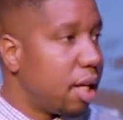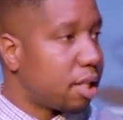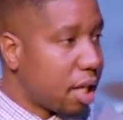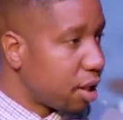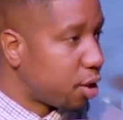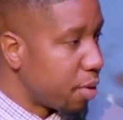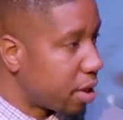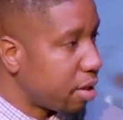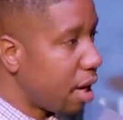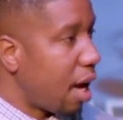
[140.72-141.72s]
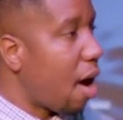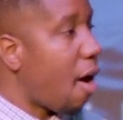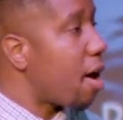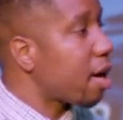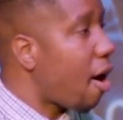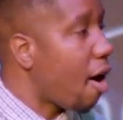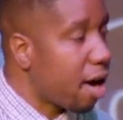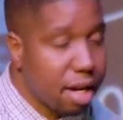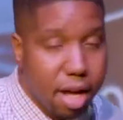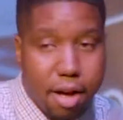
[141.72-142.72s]
That tongue twister, a hard
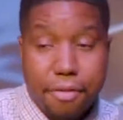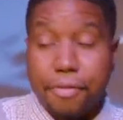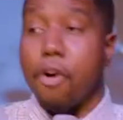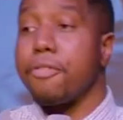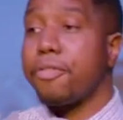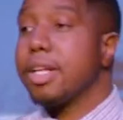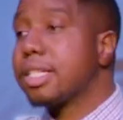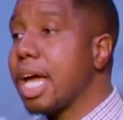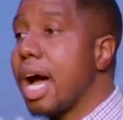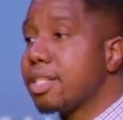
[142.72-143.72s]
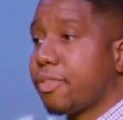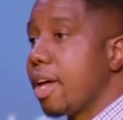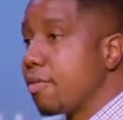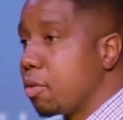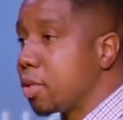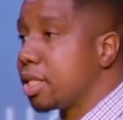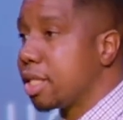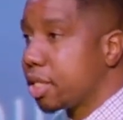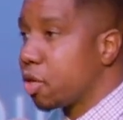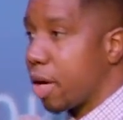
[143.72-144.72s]
heart forfeits God's favor, which
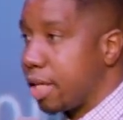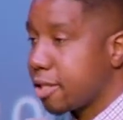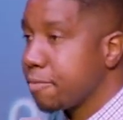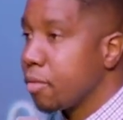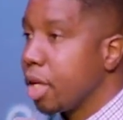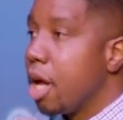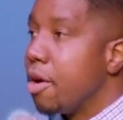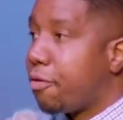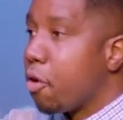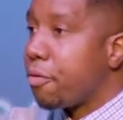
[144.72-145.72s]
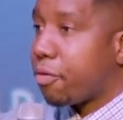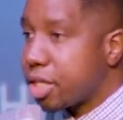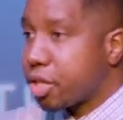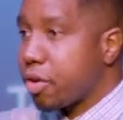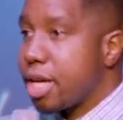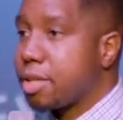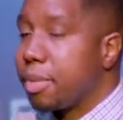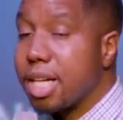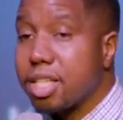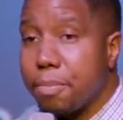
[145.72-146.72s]
is his grace, for frustration because